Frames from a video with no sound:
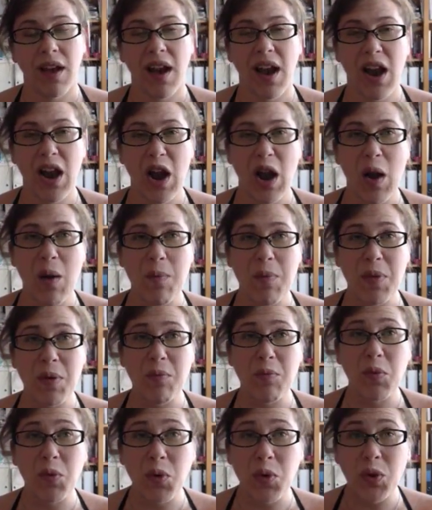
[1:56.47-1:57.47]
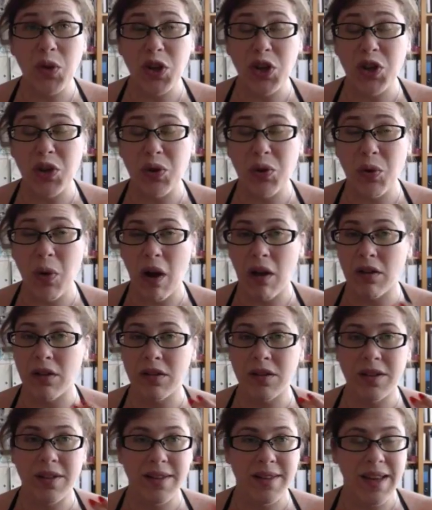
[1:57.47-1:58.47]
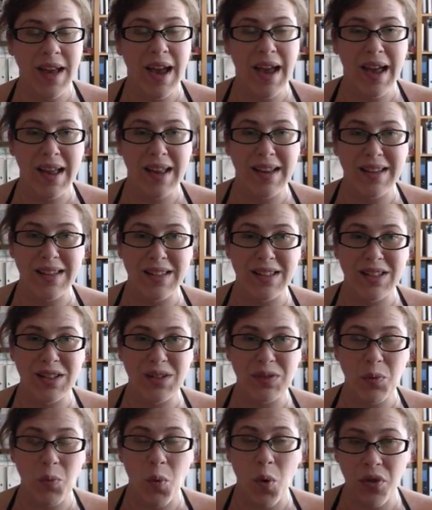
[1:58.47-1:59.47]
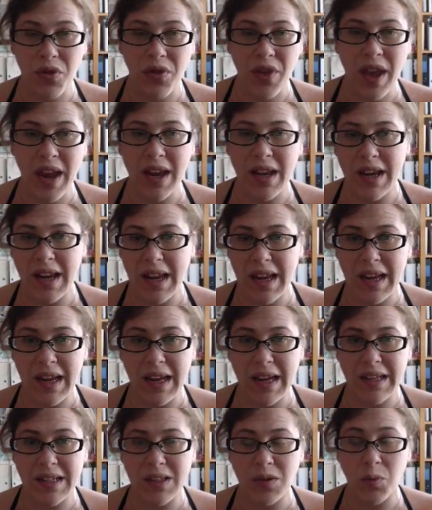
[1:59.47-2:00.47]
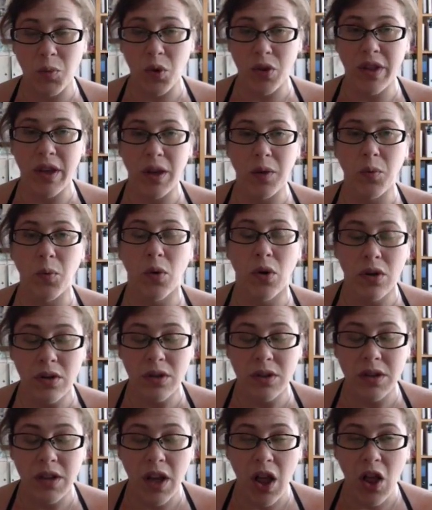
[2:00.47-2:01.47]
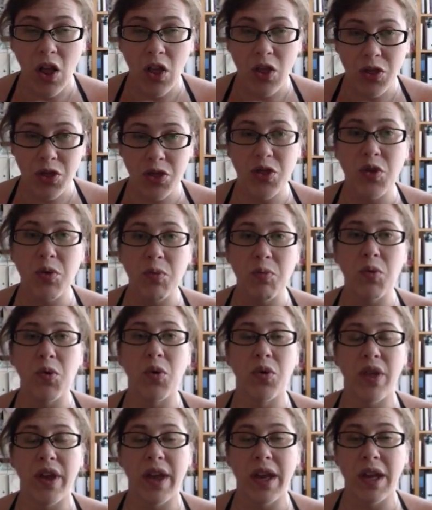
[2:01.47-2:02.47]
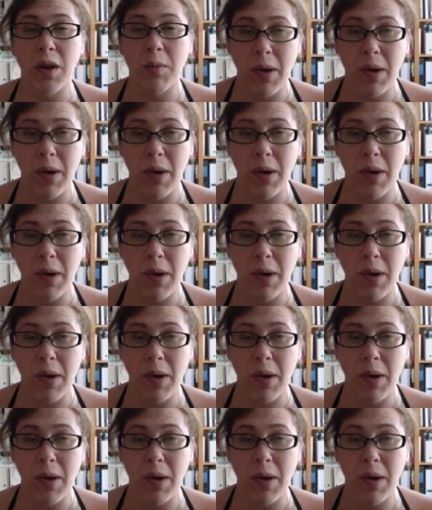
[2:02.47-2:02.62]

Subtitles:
the more you understand what they need and what they want, the more they're going to